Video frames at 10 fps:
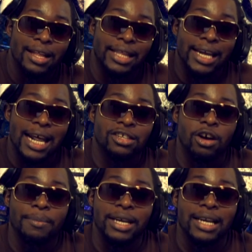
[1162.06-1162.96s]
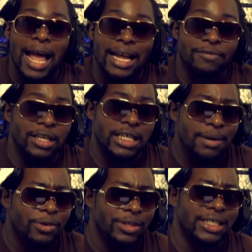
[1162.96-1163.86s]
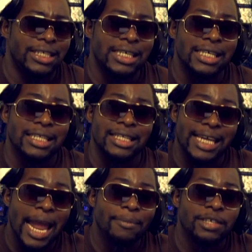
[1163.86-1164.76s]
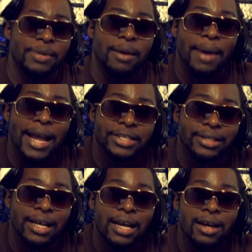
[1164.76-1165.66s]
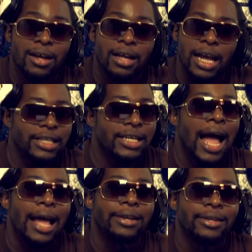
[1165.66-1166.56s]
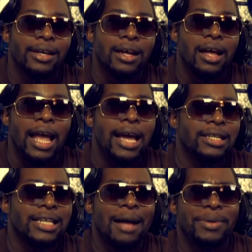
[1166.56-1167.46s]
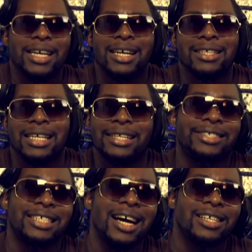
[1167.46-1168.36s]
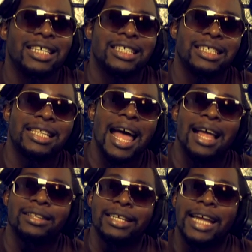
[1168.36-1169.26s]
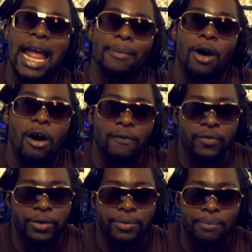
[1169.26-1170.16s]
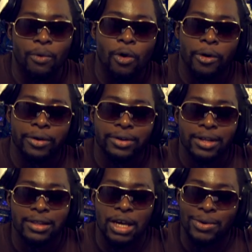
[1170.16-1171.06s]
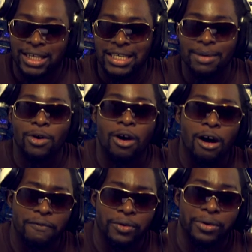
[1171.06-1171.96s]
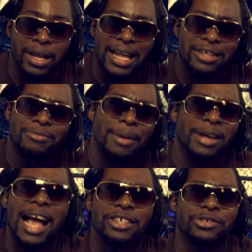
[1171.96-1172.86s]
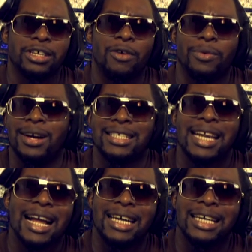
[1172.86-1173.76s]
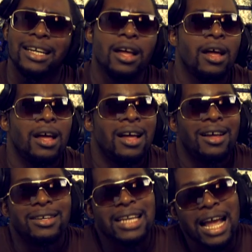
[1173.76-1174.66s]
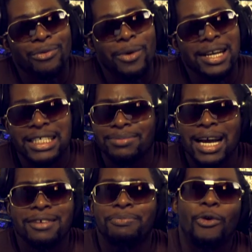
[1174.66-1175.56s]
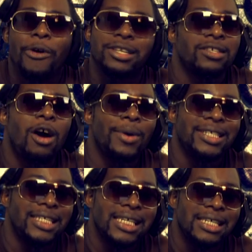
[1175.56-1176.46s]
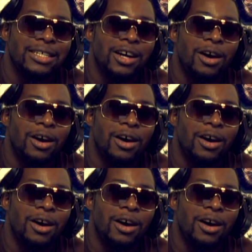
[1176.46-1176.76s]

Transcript: thinking that it's going to be like, if the demo is this good, then this game must be amazing. It's not. And it's not because it sucks. It's just that the game offered more than what the demo offered. And you may be asking yourself, well, isn't that good? Not really. Sometimes more isn't always good.